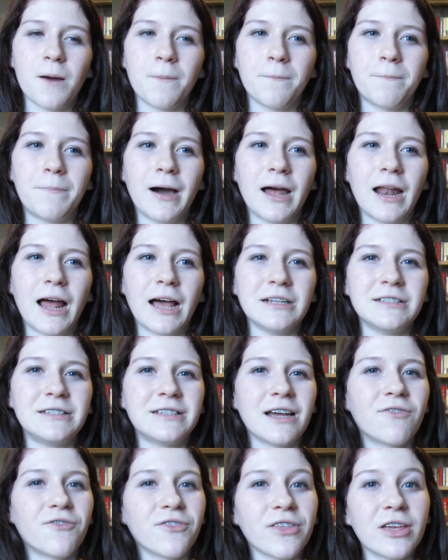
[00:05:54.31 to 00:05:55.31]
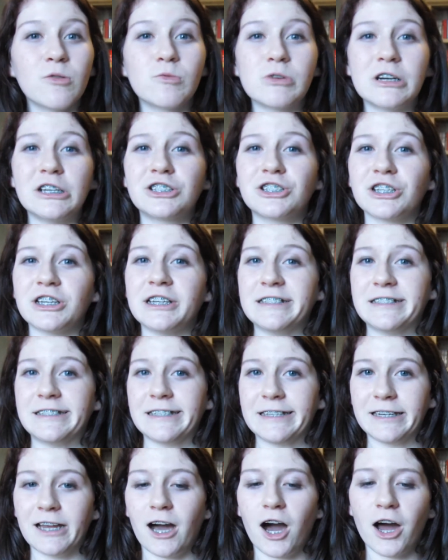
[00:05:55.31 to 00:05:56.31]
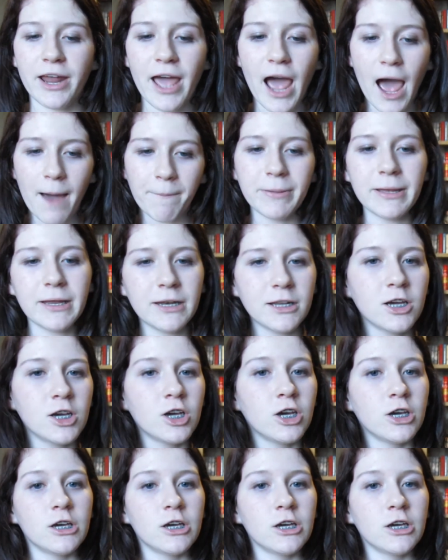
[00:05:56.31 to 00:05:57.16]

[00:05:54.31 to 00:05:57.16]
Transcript: but I definitely wish it did not happen.